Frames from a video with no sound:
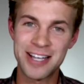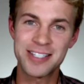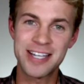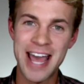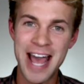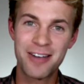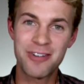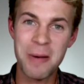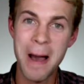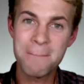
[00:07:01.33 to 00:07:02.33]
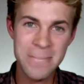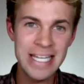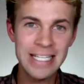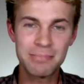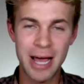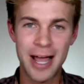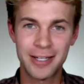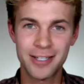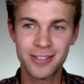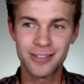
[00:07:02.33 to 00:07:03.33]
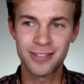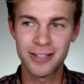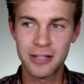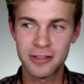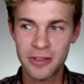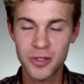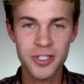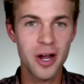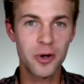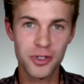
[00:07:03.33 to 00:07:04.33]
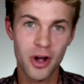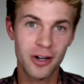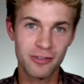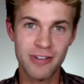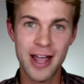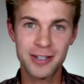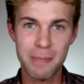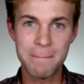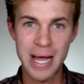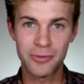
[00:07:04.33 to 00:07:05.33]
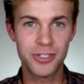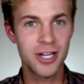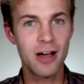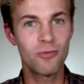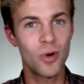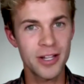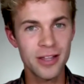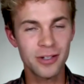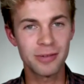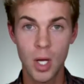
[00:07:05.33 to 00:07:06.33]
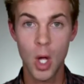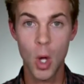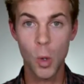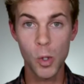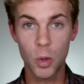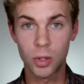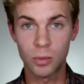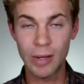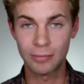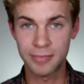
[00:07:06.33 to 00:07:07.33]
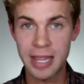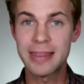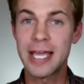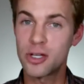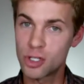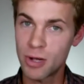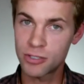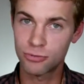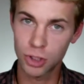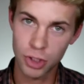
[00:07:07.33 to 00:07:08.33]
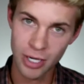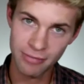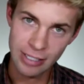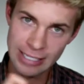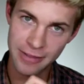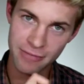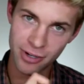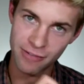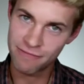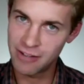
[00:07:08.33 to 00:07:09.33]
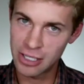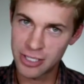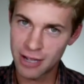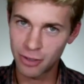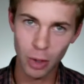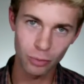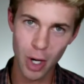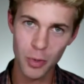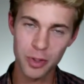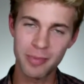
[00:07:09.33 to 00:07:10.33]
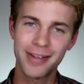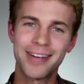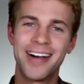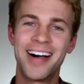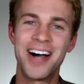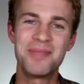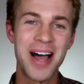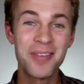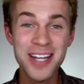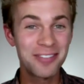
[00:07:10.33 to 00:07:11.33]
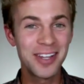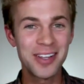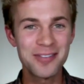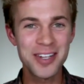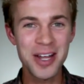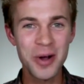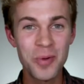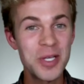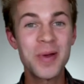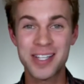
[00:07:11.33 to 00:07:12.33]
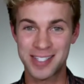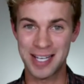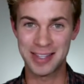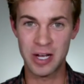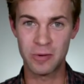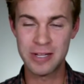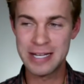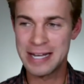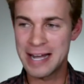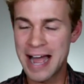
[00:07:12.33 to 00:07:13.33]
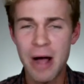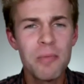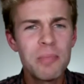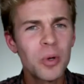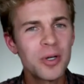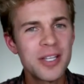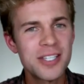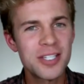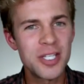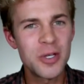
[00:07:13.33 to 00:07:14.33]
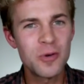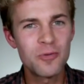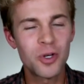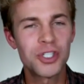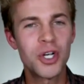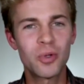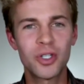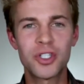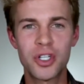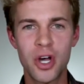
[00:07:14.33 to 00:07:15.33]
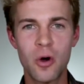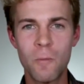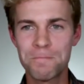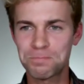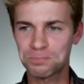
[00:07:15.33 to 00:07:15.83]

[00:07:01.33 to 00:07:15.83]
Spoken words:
doesn't have a meaning behind it, then those characters are, in fact, bouncing off one another. Whew! Well, thank you so much for traveling down that very philosophical road with me. I would definitely love to know what you guys think, though. How important is it to you for a showrunner to know